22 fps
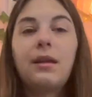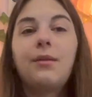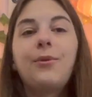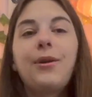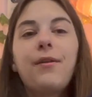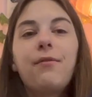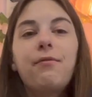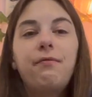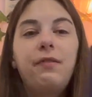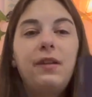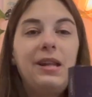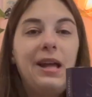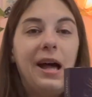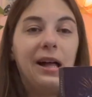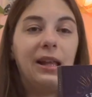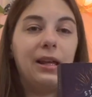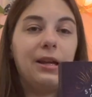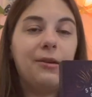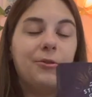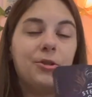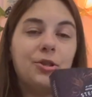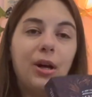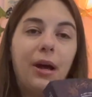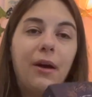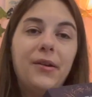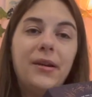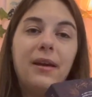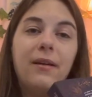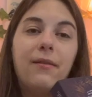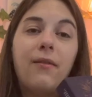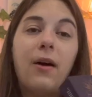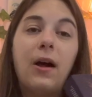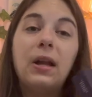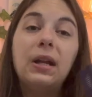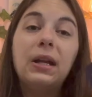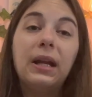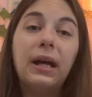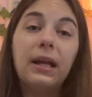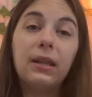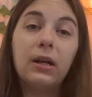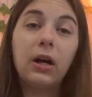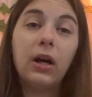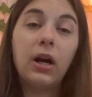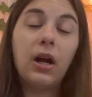then we have finale, which I'd give
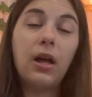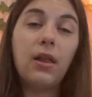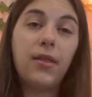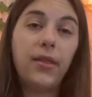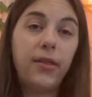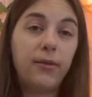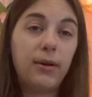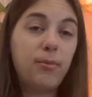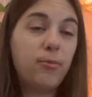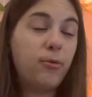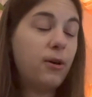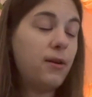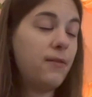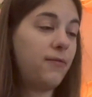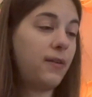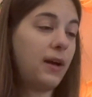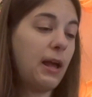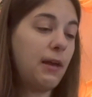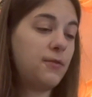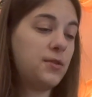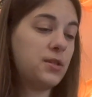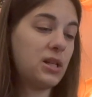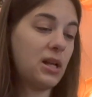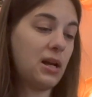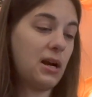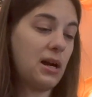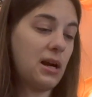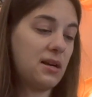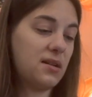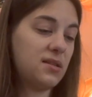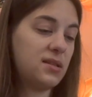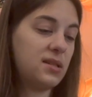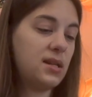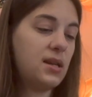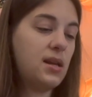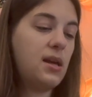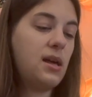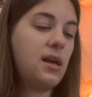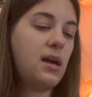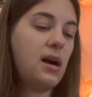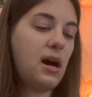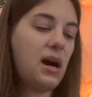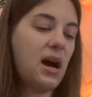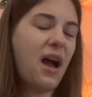another 3.5 stars.
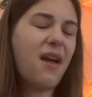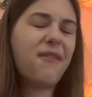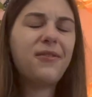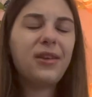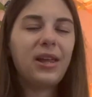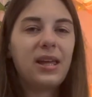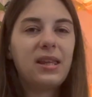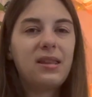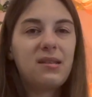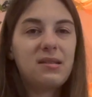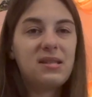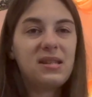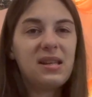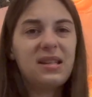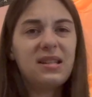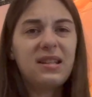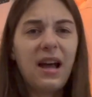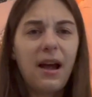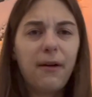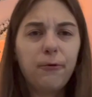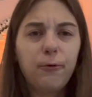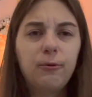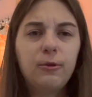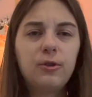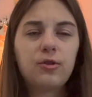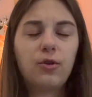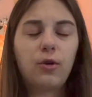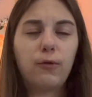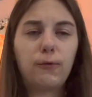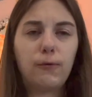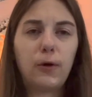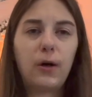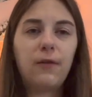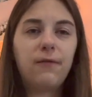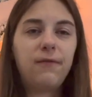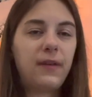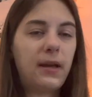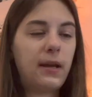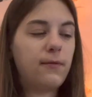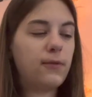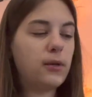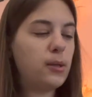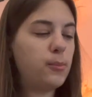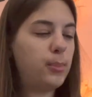I feel like this is everyone's overall
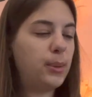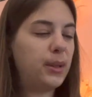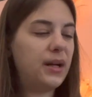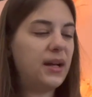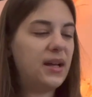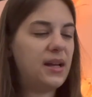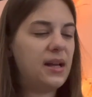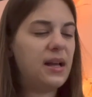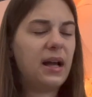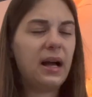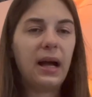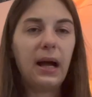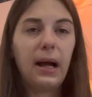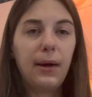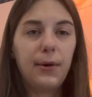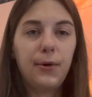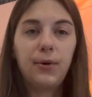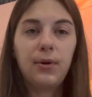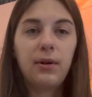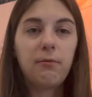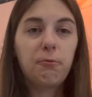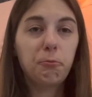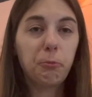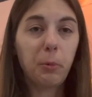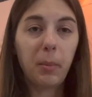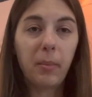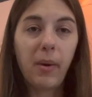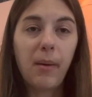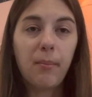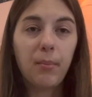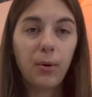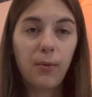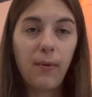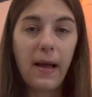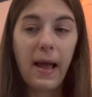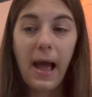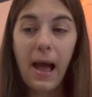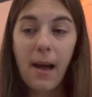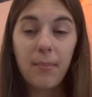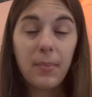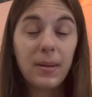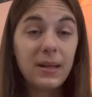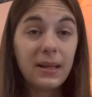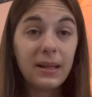favorite, but I don't even remember what
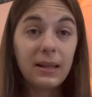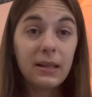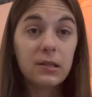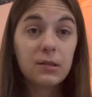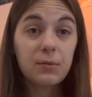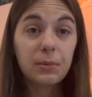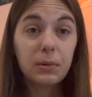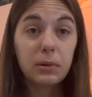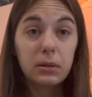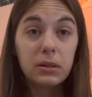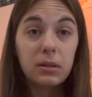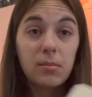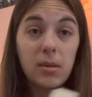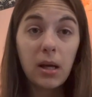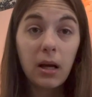happened in this one, to be